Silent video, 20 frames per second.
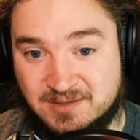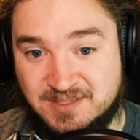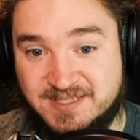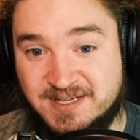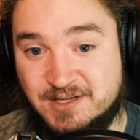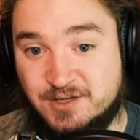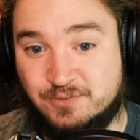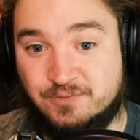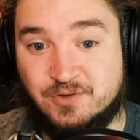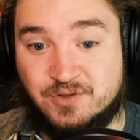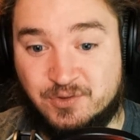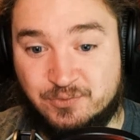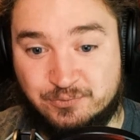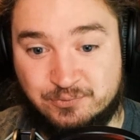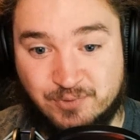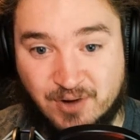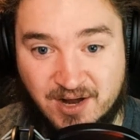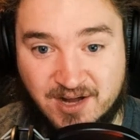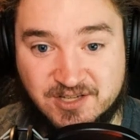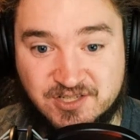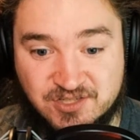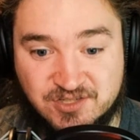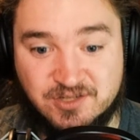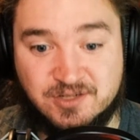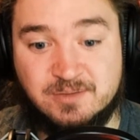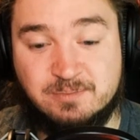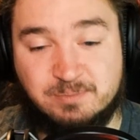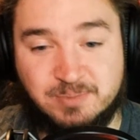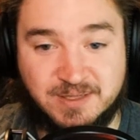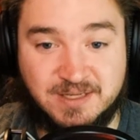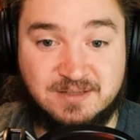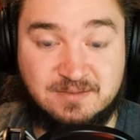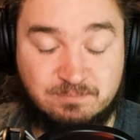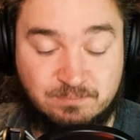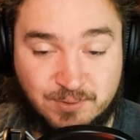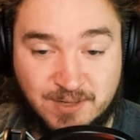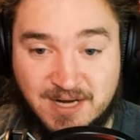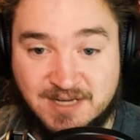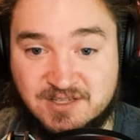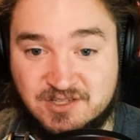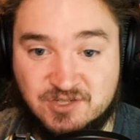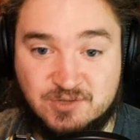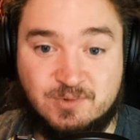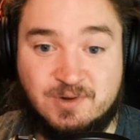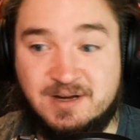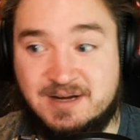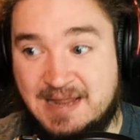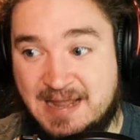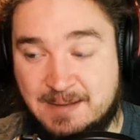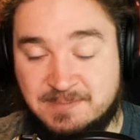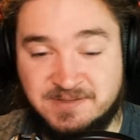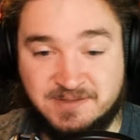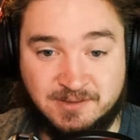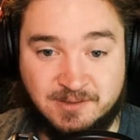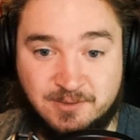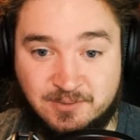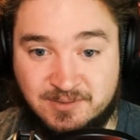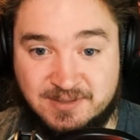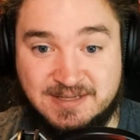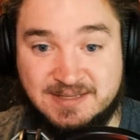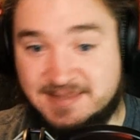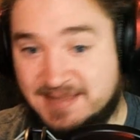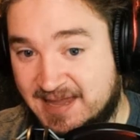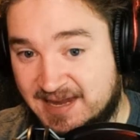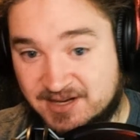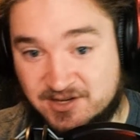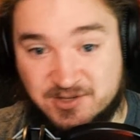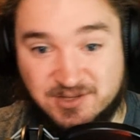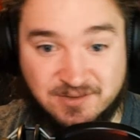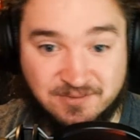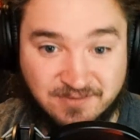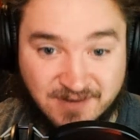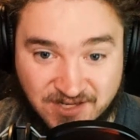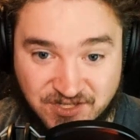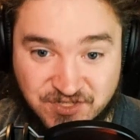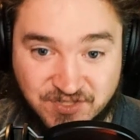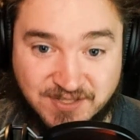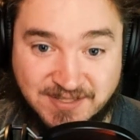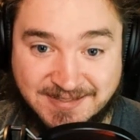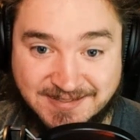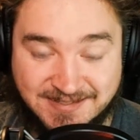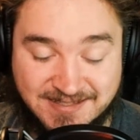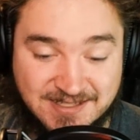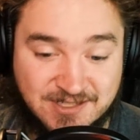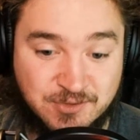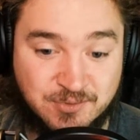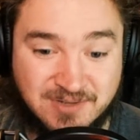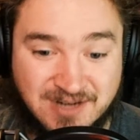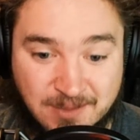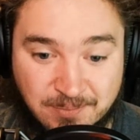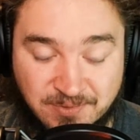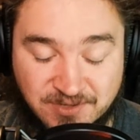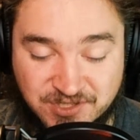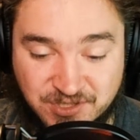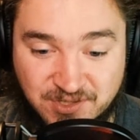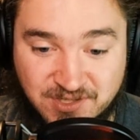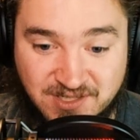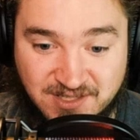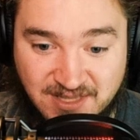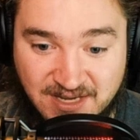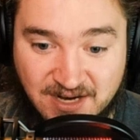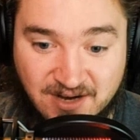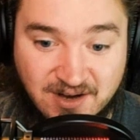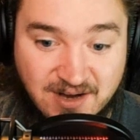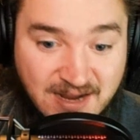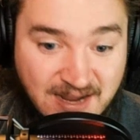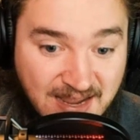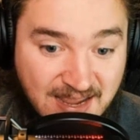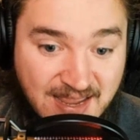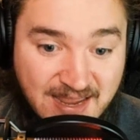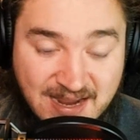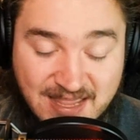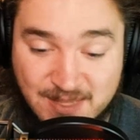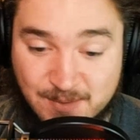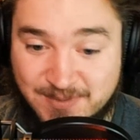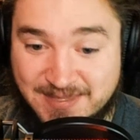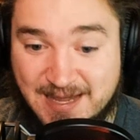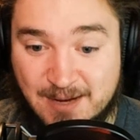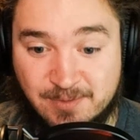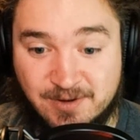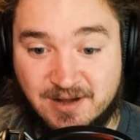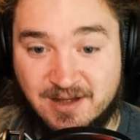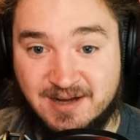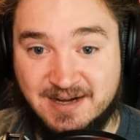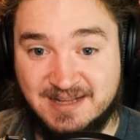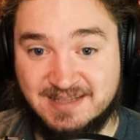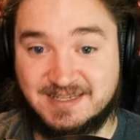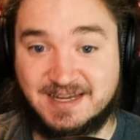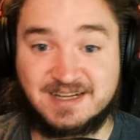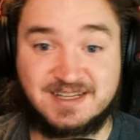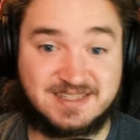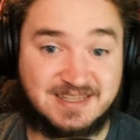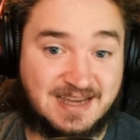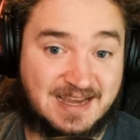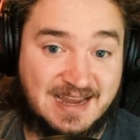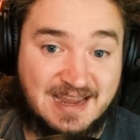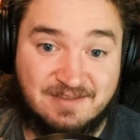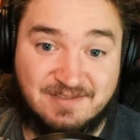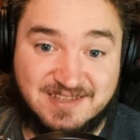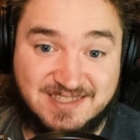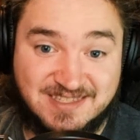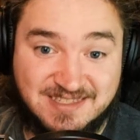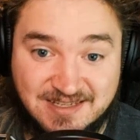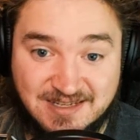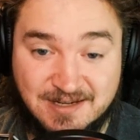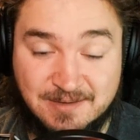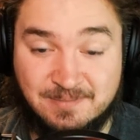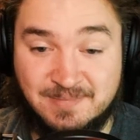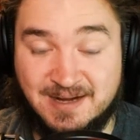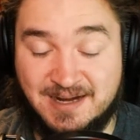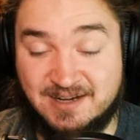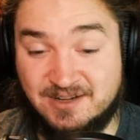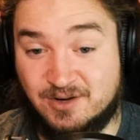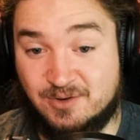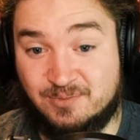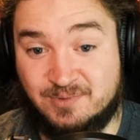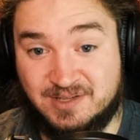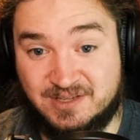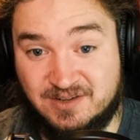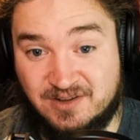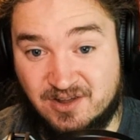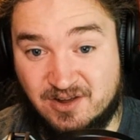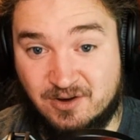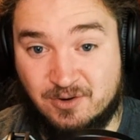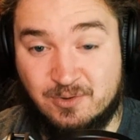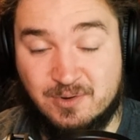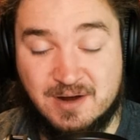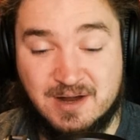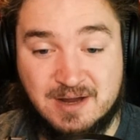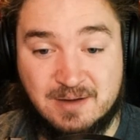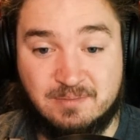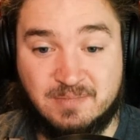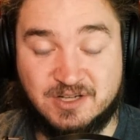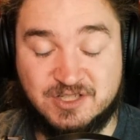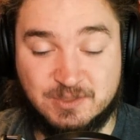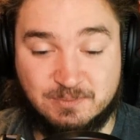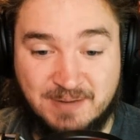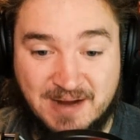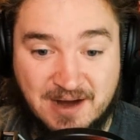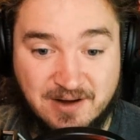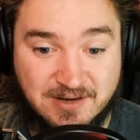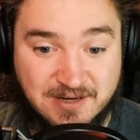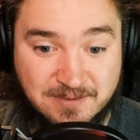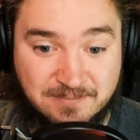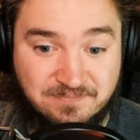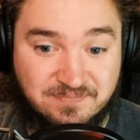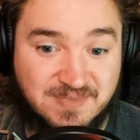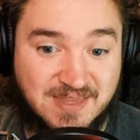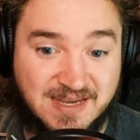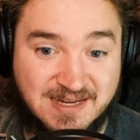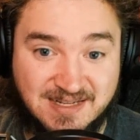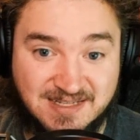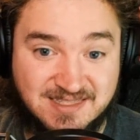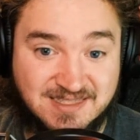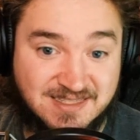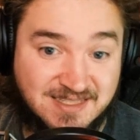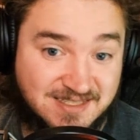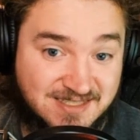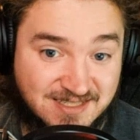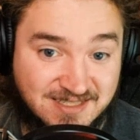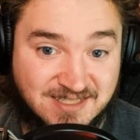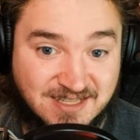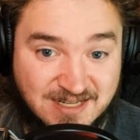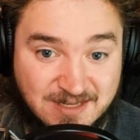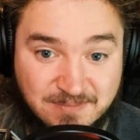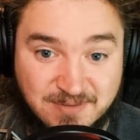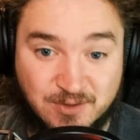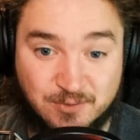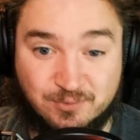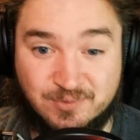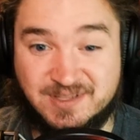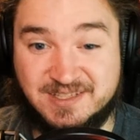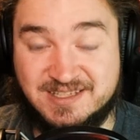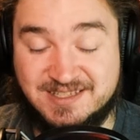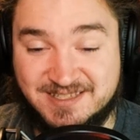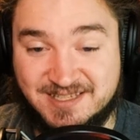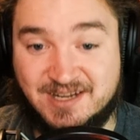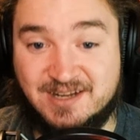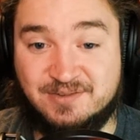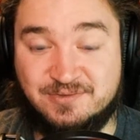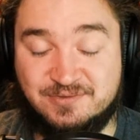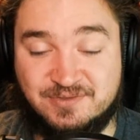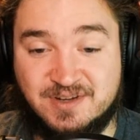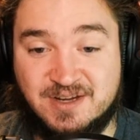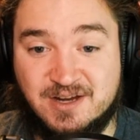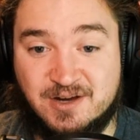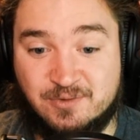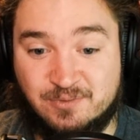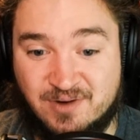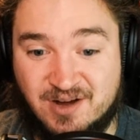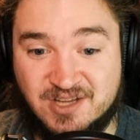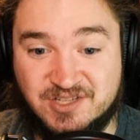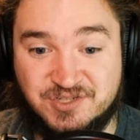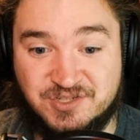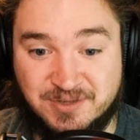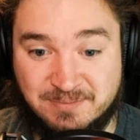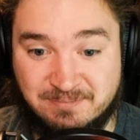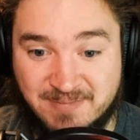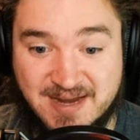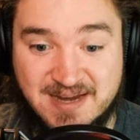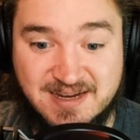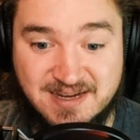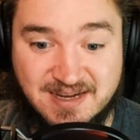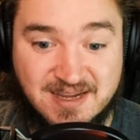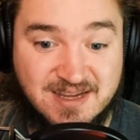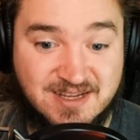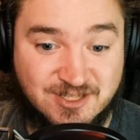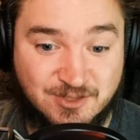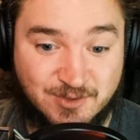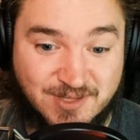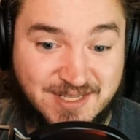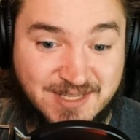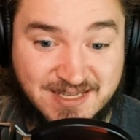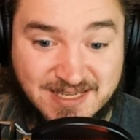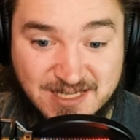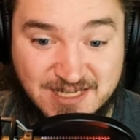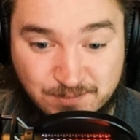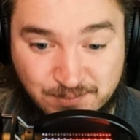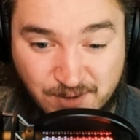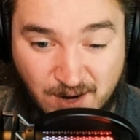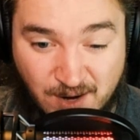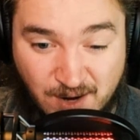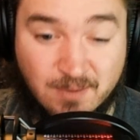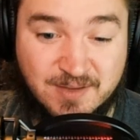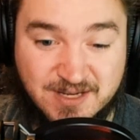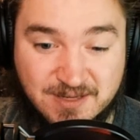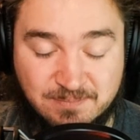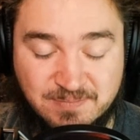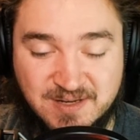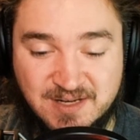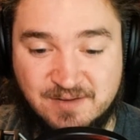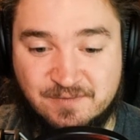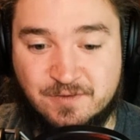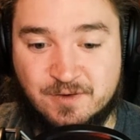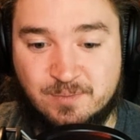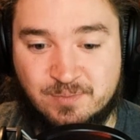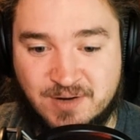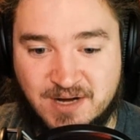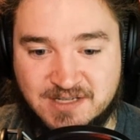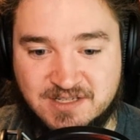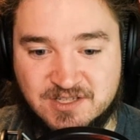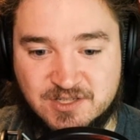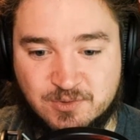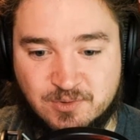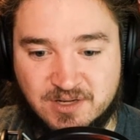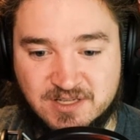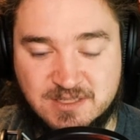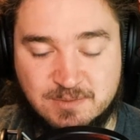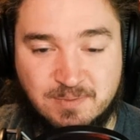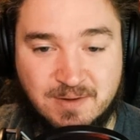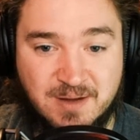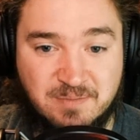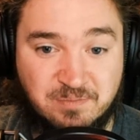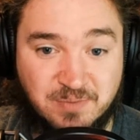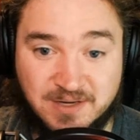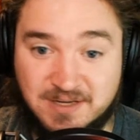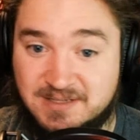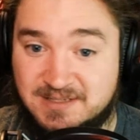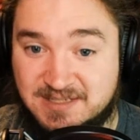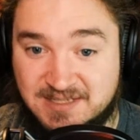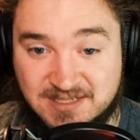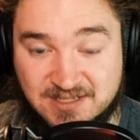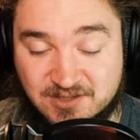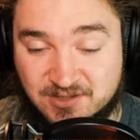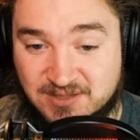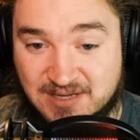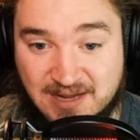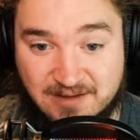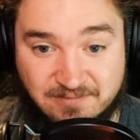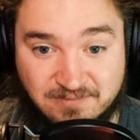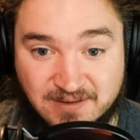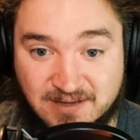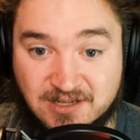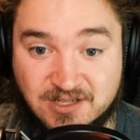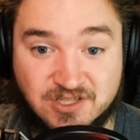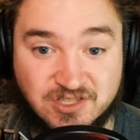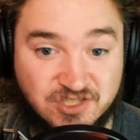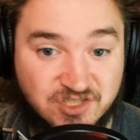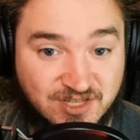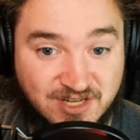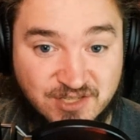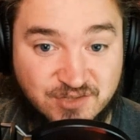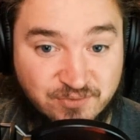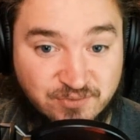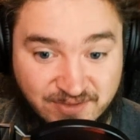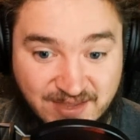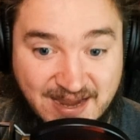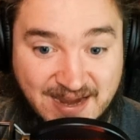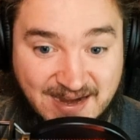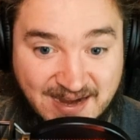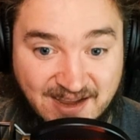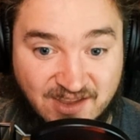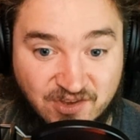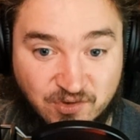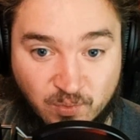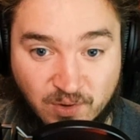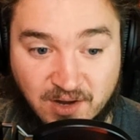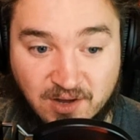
contender for the roster, but practice squad, absolutely. And that could eventually lead to an opportunity there. And then with Albert Huggins, I haven't seen him. I don't really know much about him. And this is going to be a really tough roster to make. So I think he's probably competing for a practice squad spot, but he could have a good chance for that as